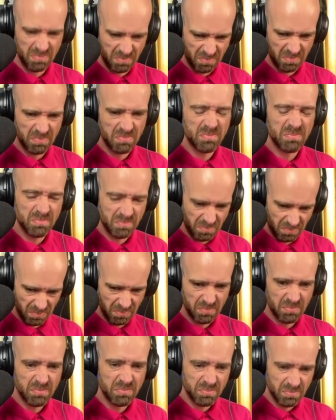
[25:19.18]
I'm going,
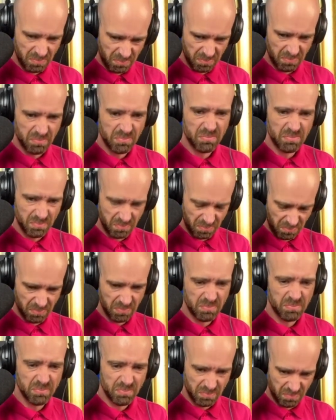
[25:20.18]
reminders of
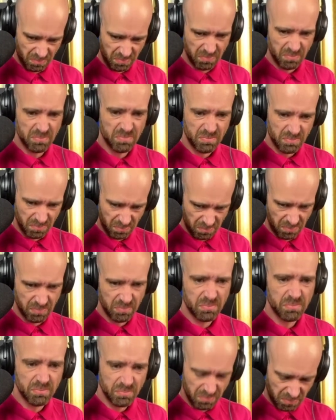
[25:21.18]
the mistake.
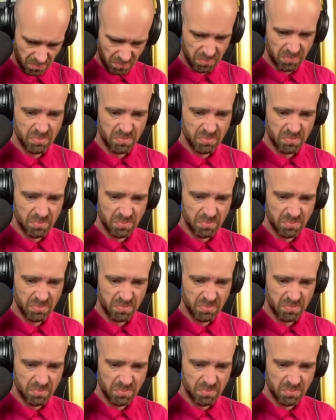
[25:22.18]
I'm